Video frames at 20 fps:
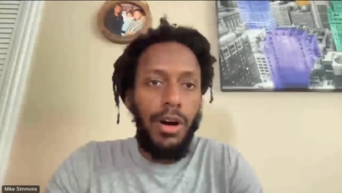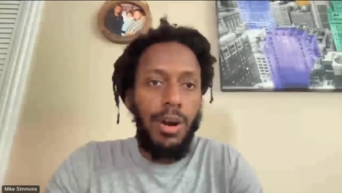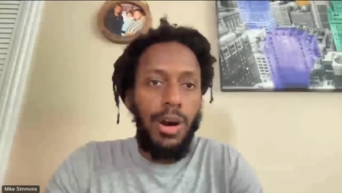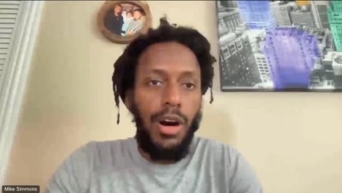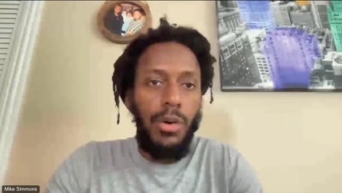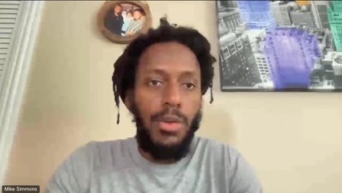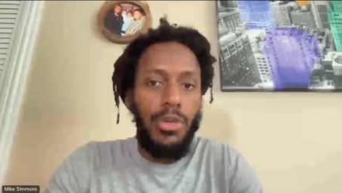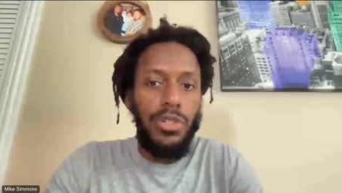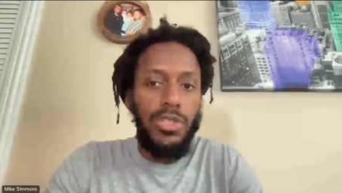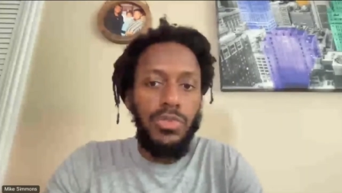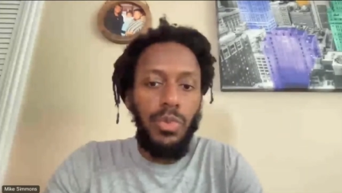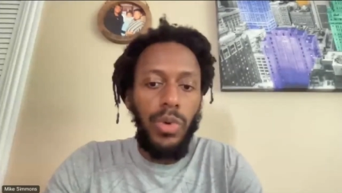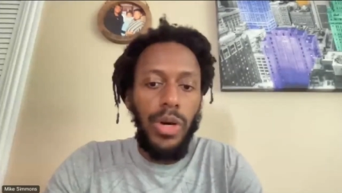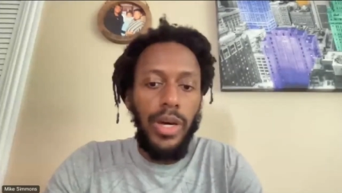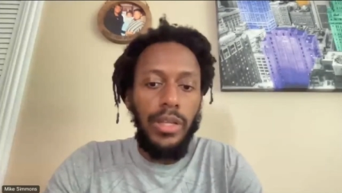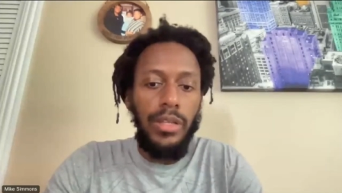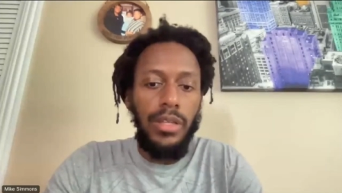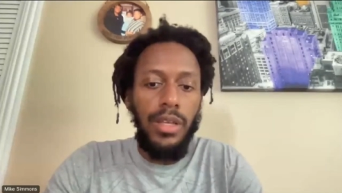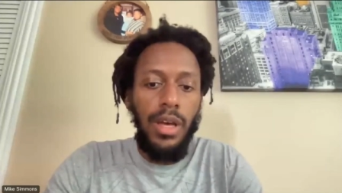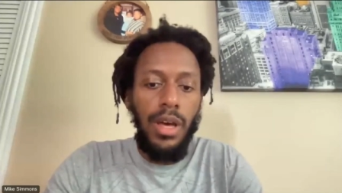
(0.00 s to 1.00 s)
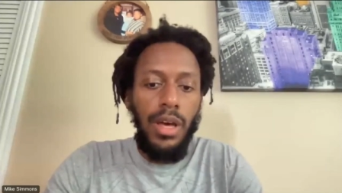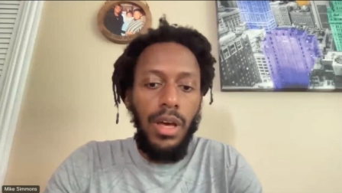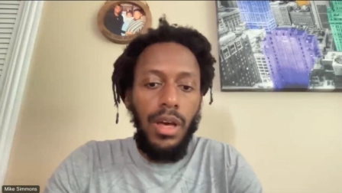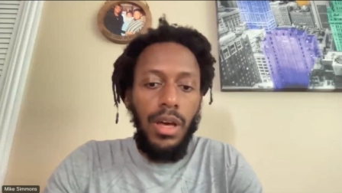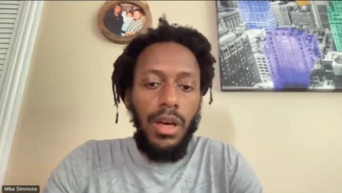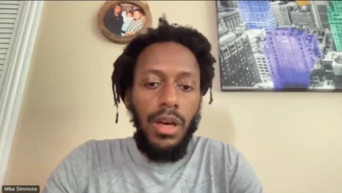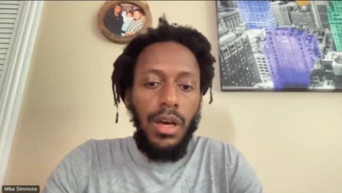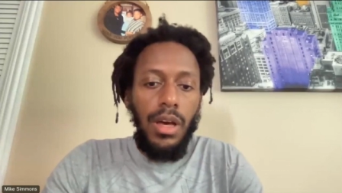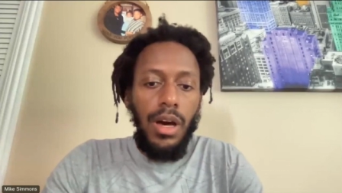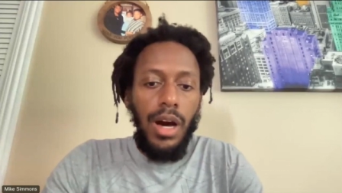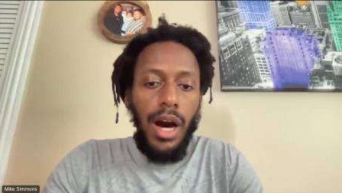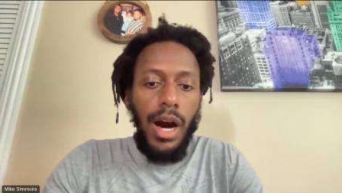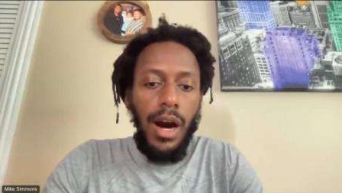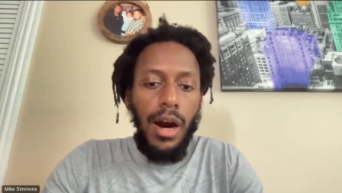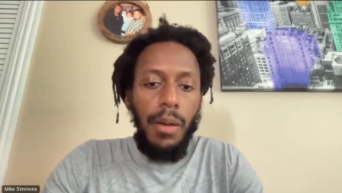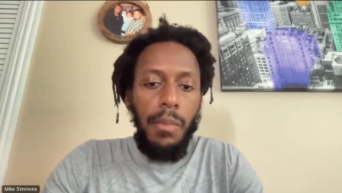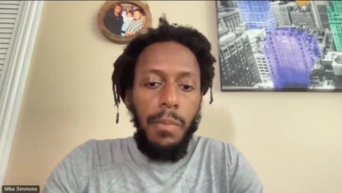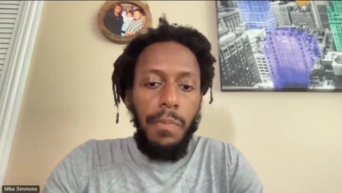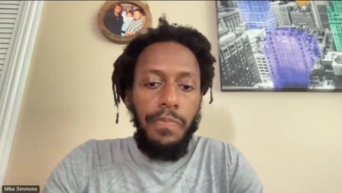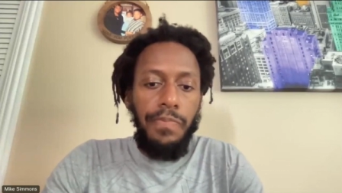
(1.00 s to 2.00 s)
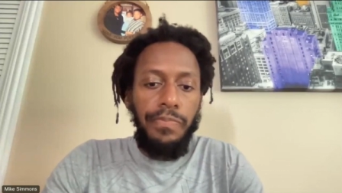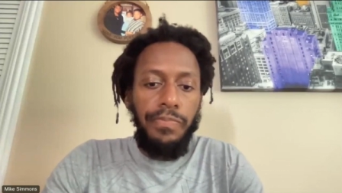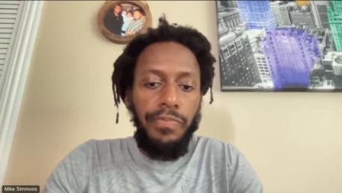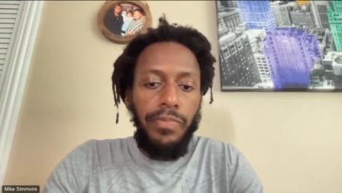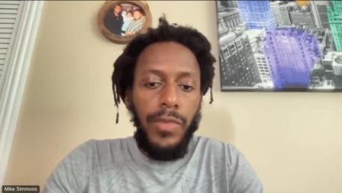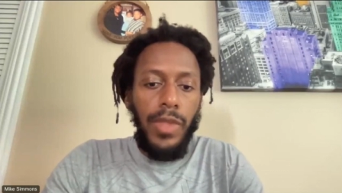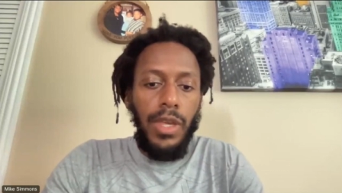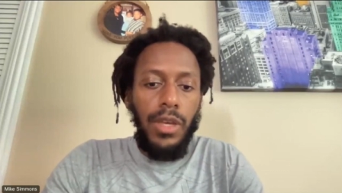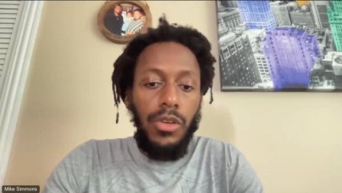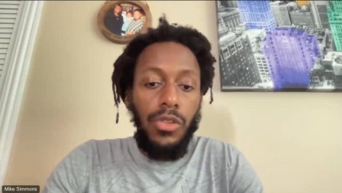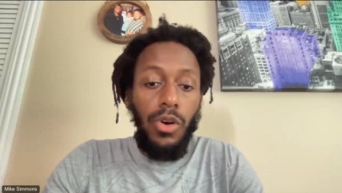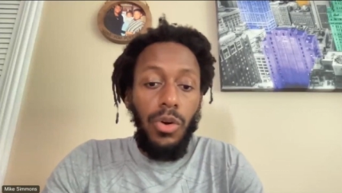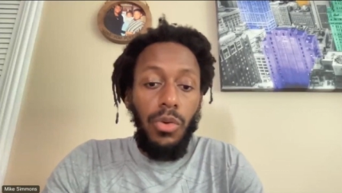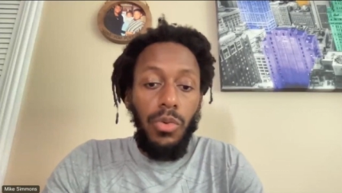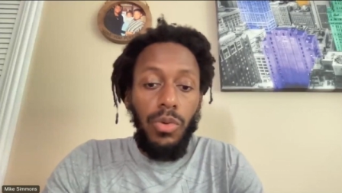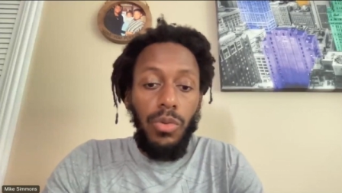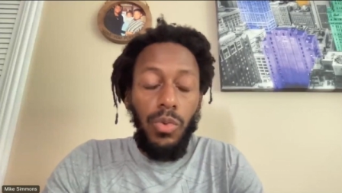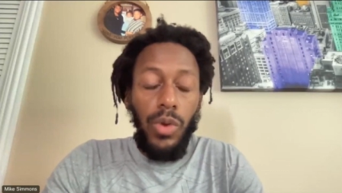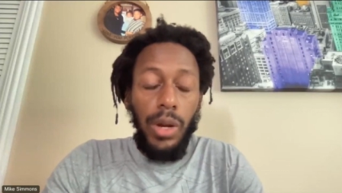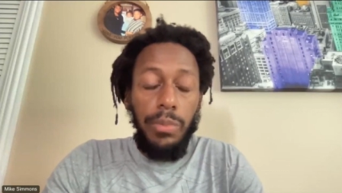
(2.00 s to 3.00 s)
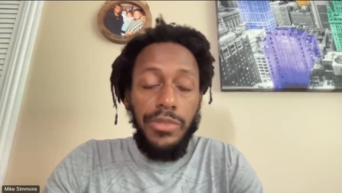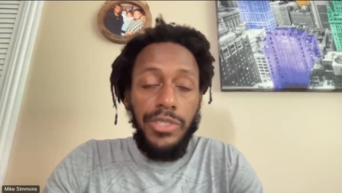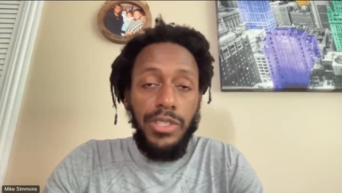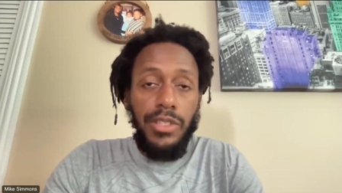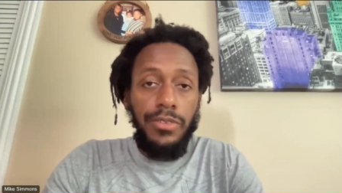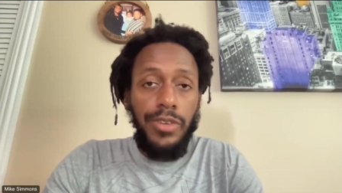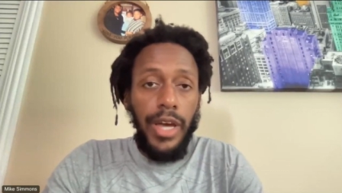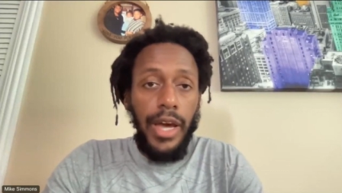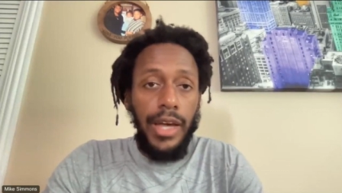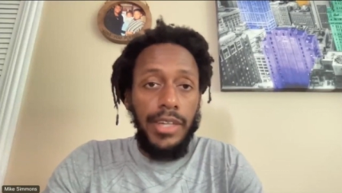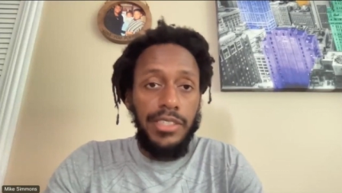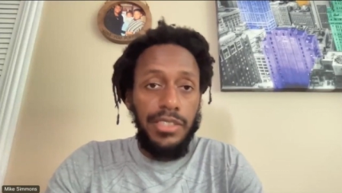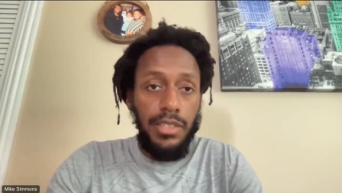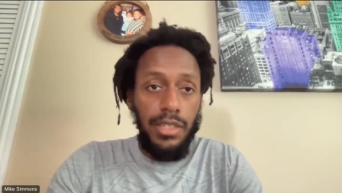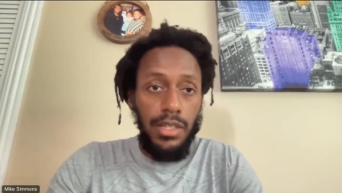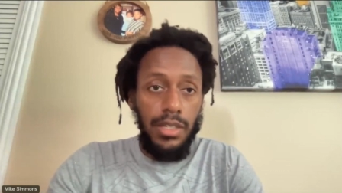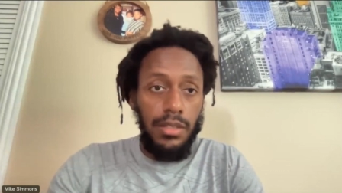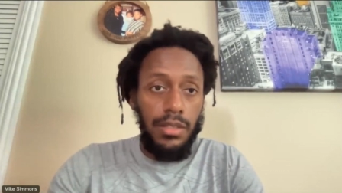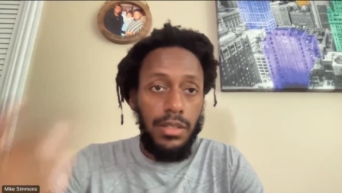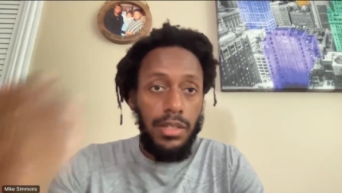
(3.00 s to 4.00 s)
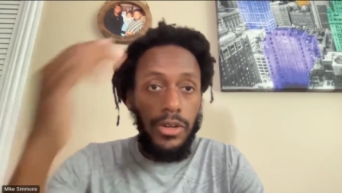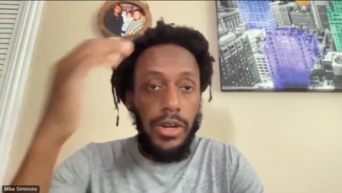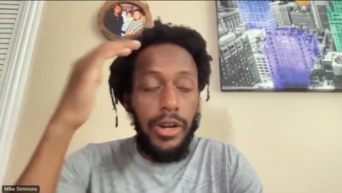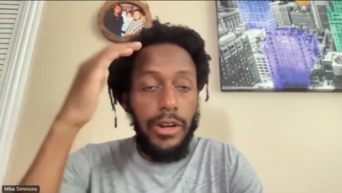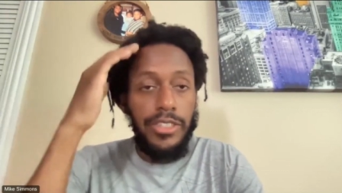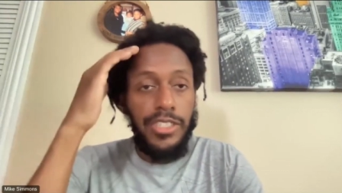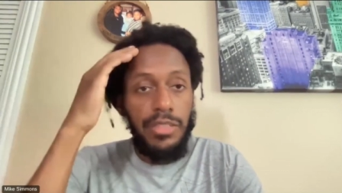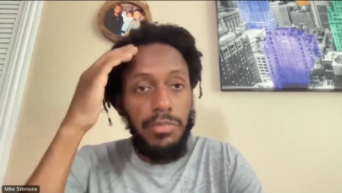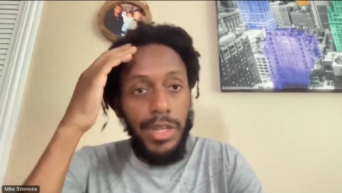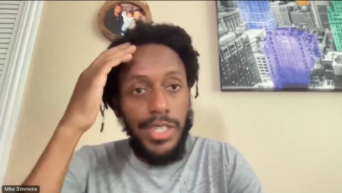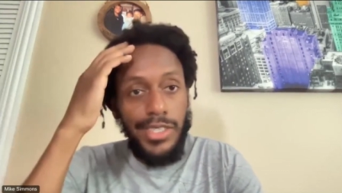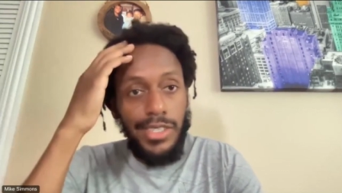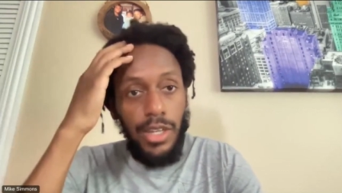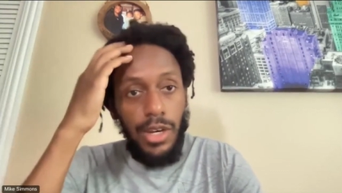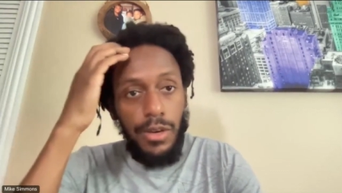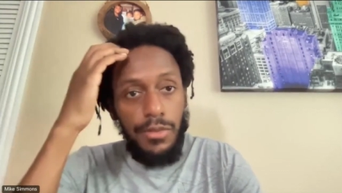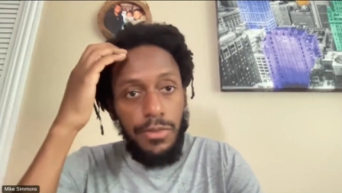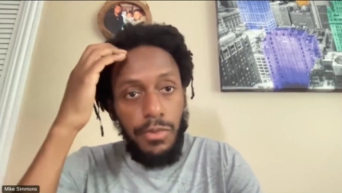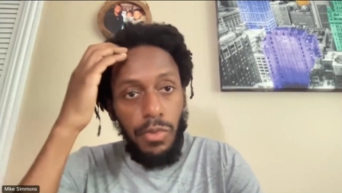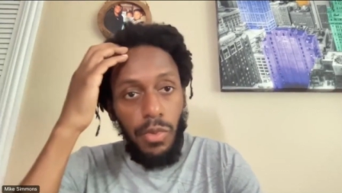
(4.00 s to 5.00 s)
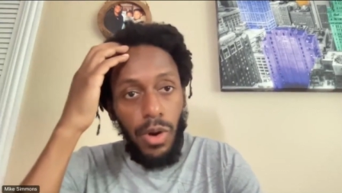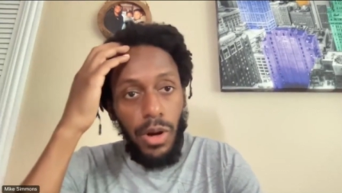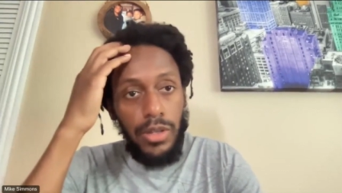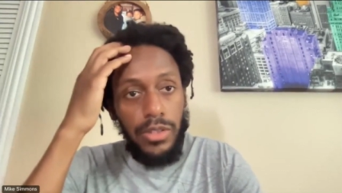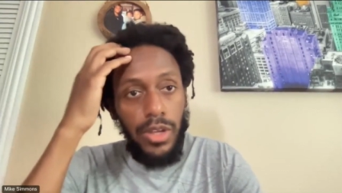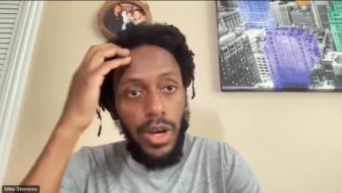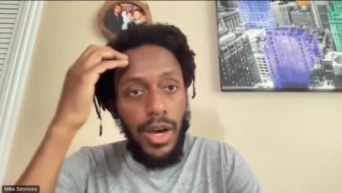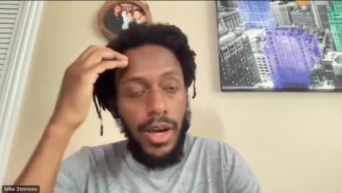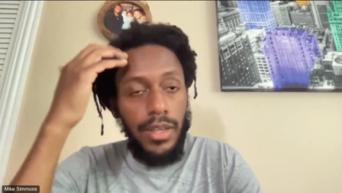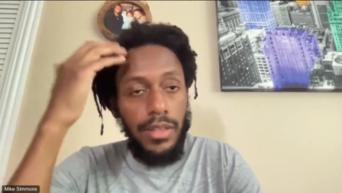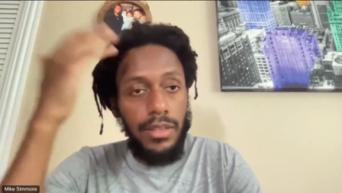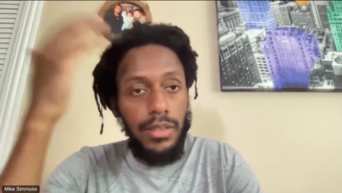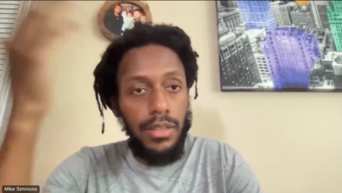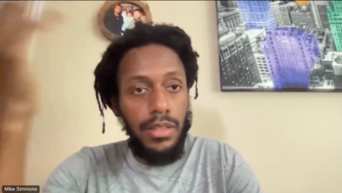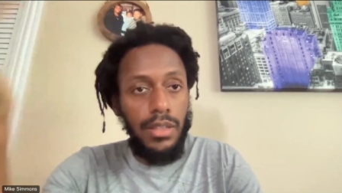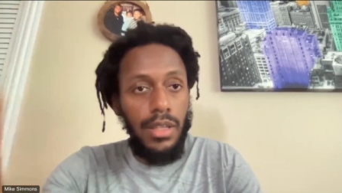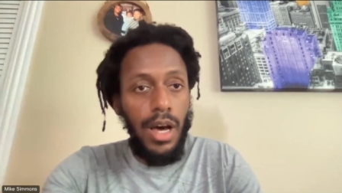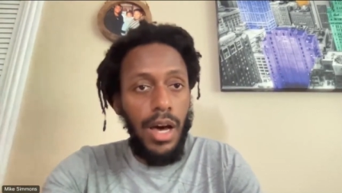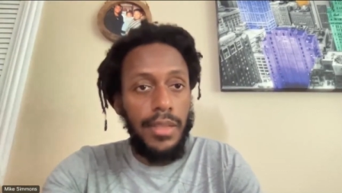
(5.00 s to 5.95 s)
call was when Representative Cassidy, Leader Harris, and myself worked on